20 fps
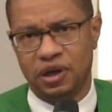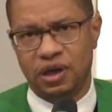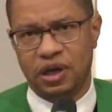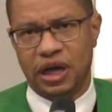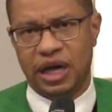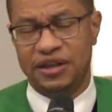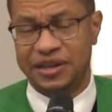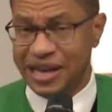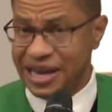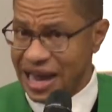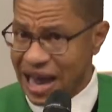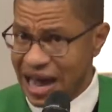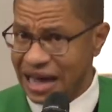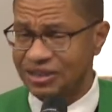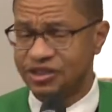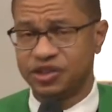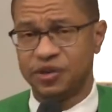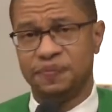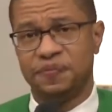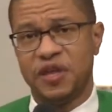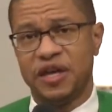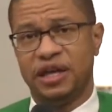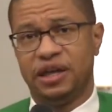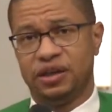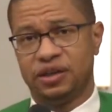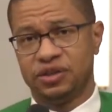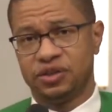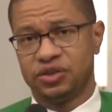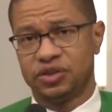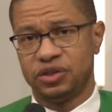and they had some
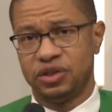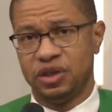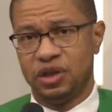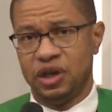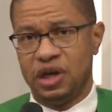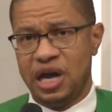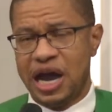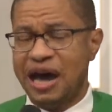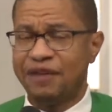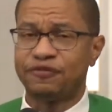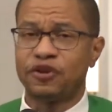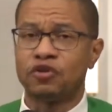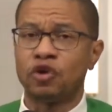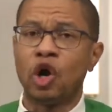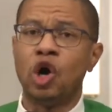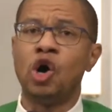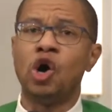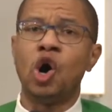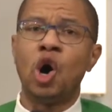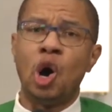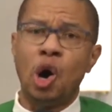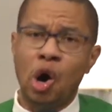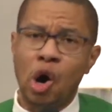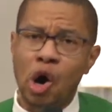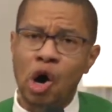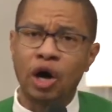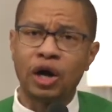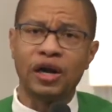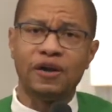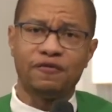things, after
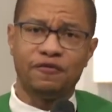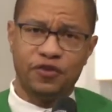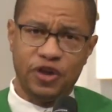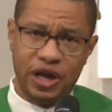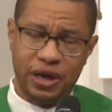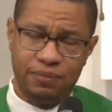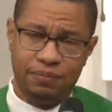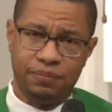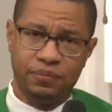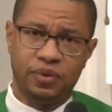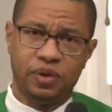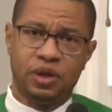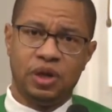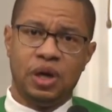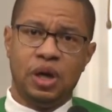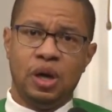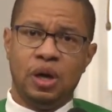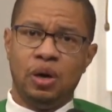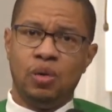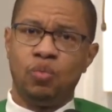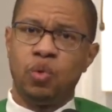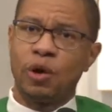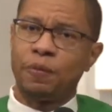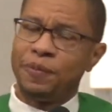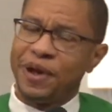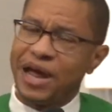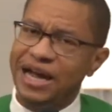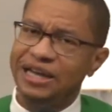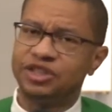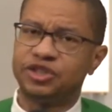all of them were
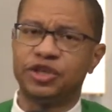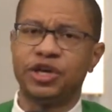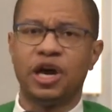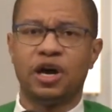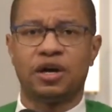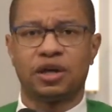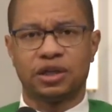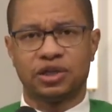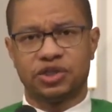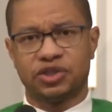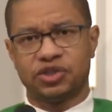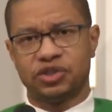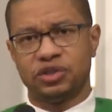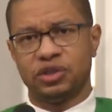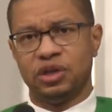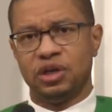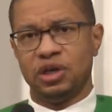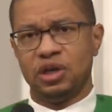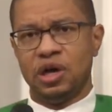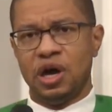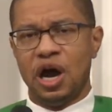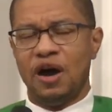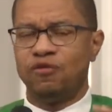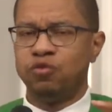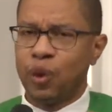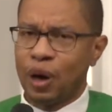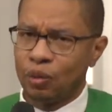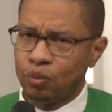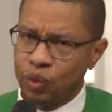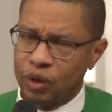patriarchs of
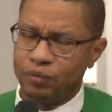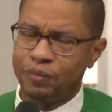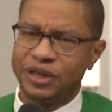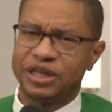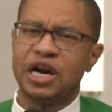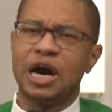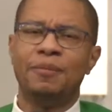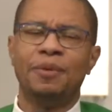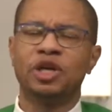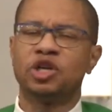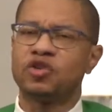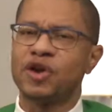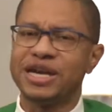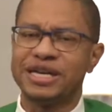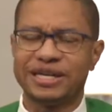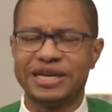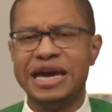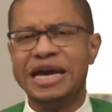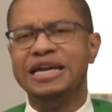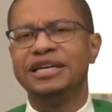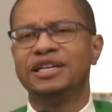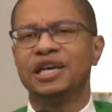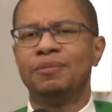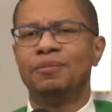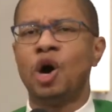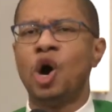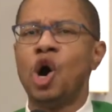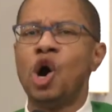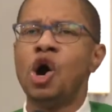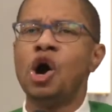what would become a great kingdom.
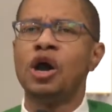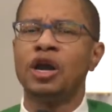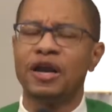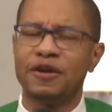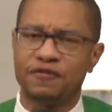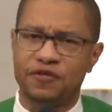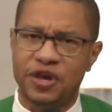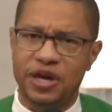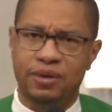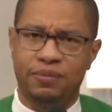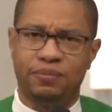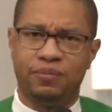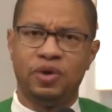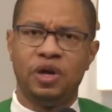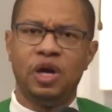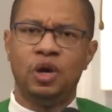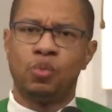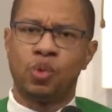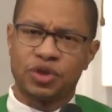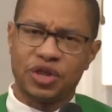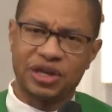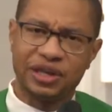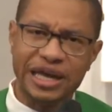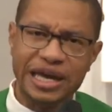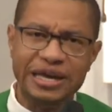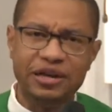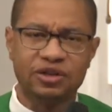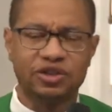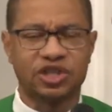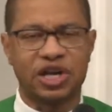All of them were the
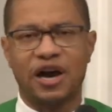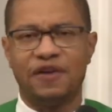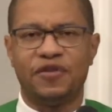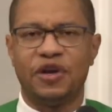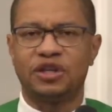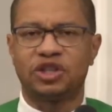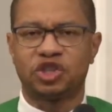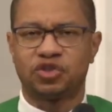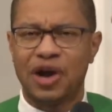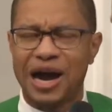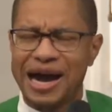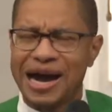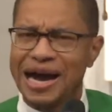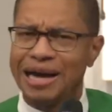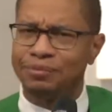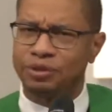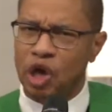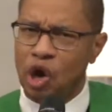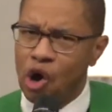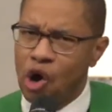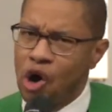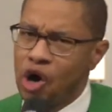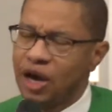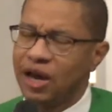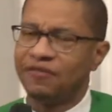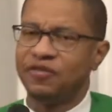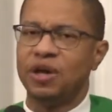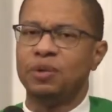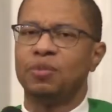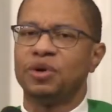leaders of their tribes. All
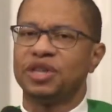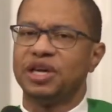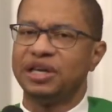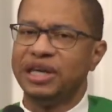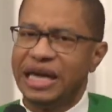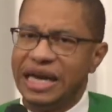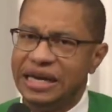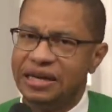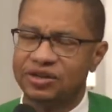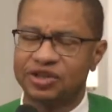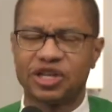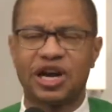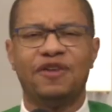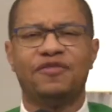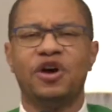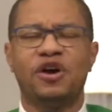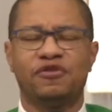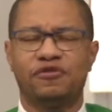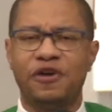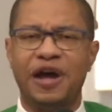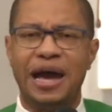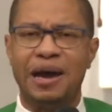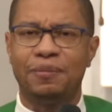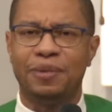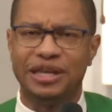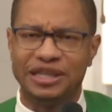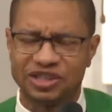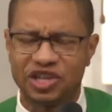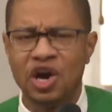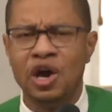of them were the leaders of their
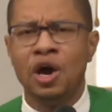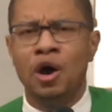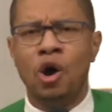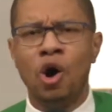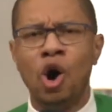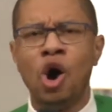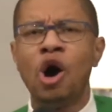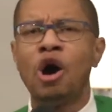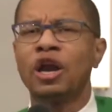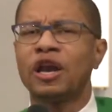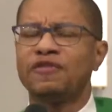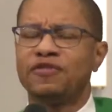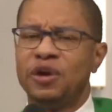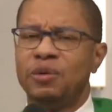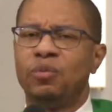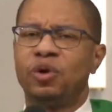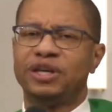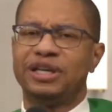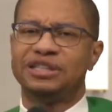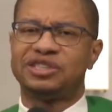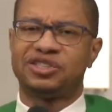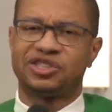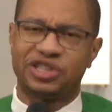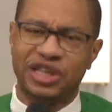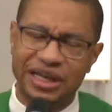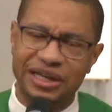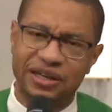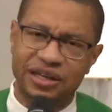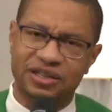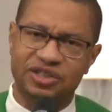families. All of them were
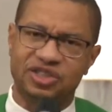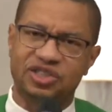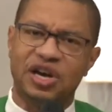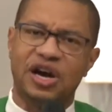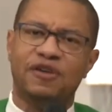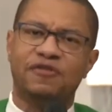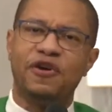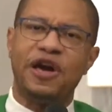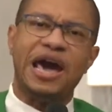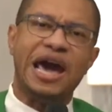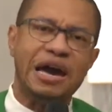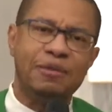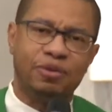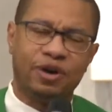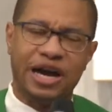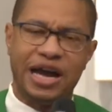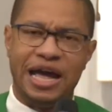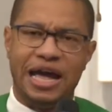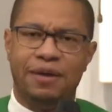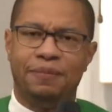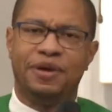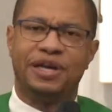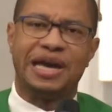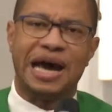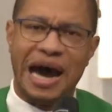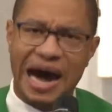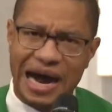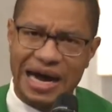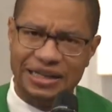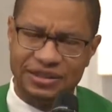descendants of Abraham and
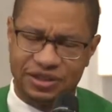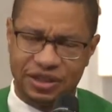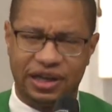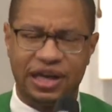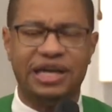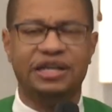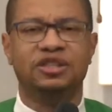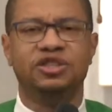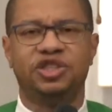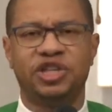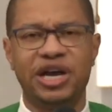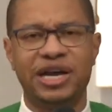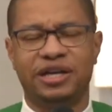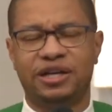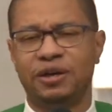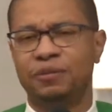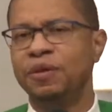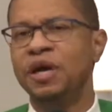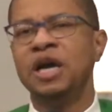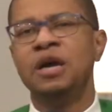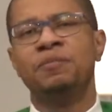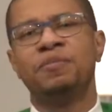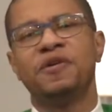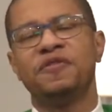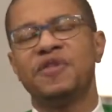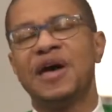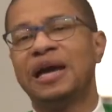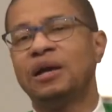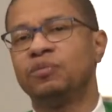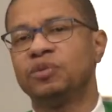Isaac and Jacob.
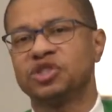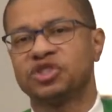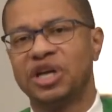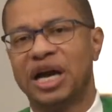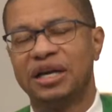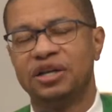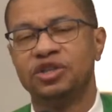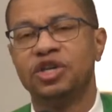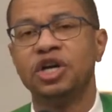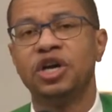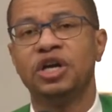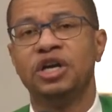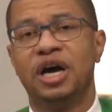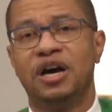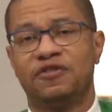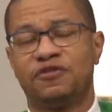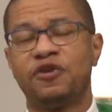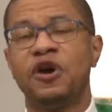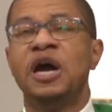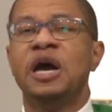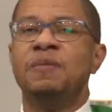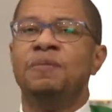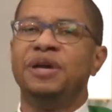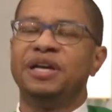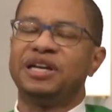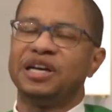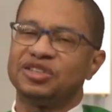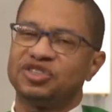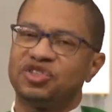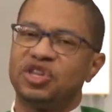But that was not good enough
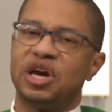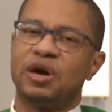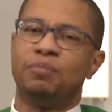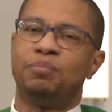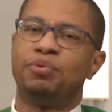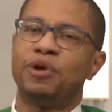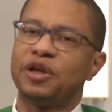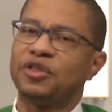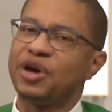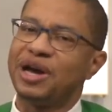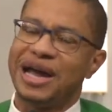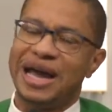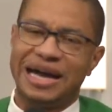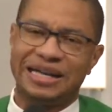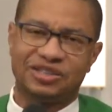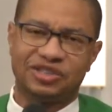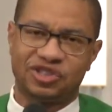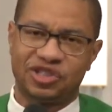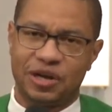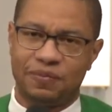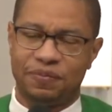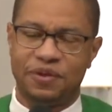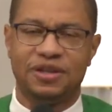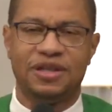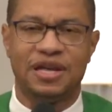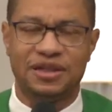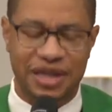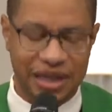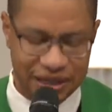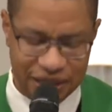because their brother had something
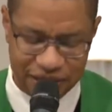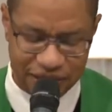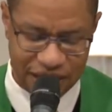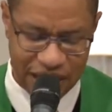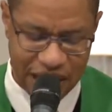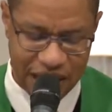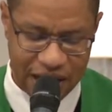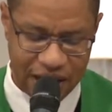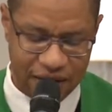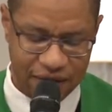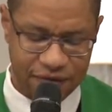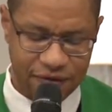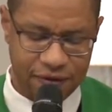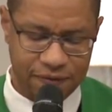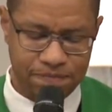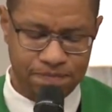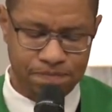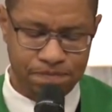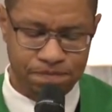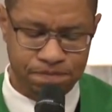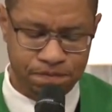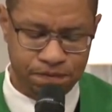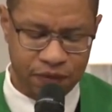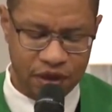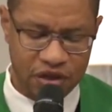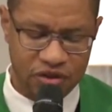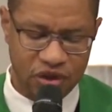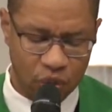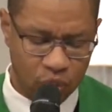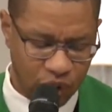that they didn't have.
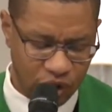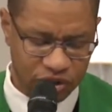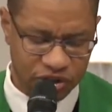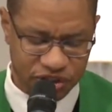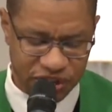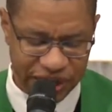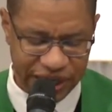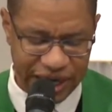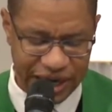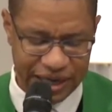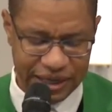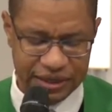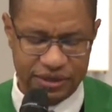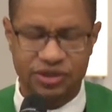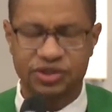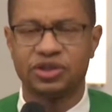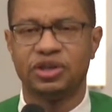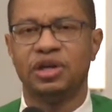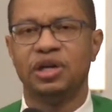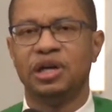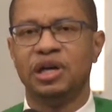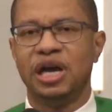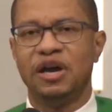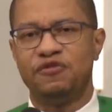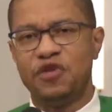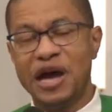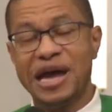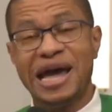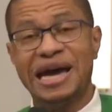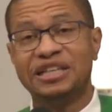The worst thing is, if
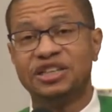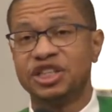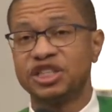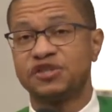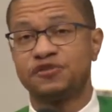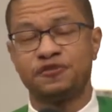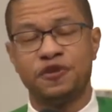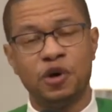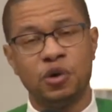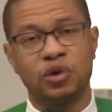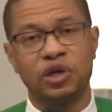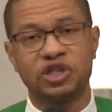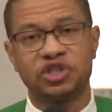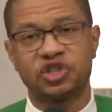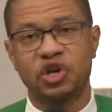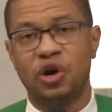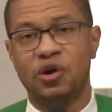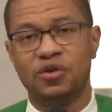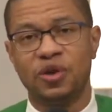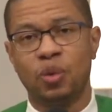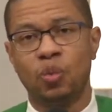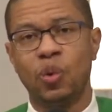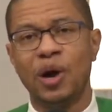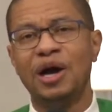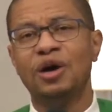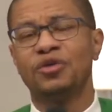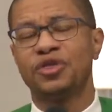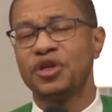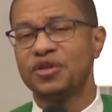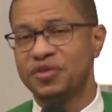they had just focused on the
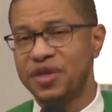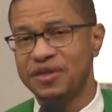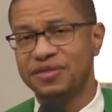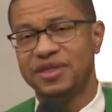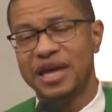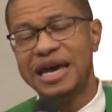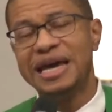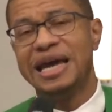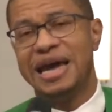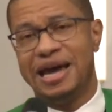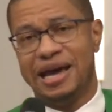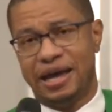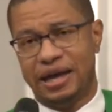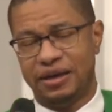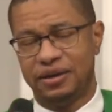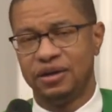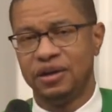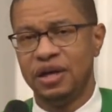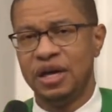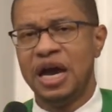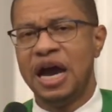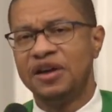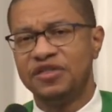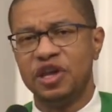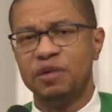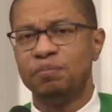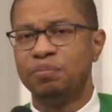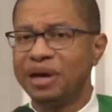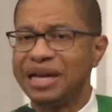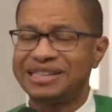wealth that they had and
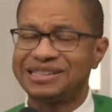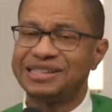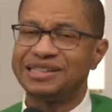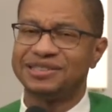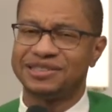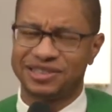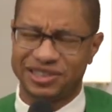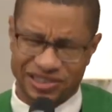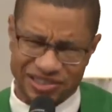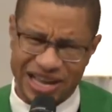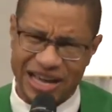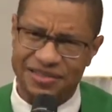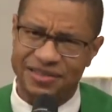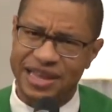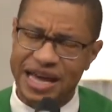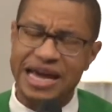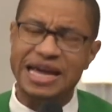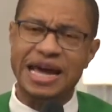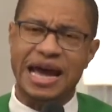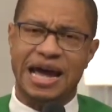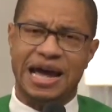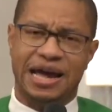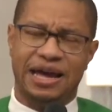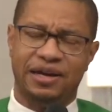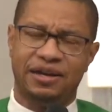the blessings that they had,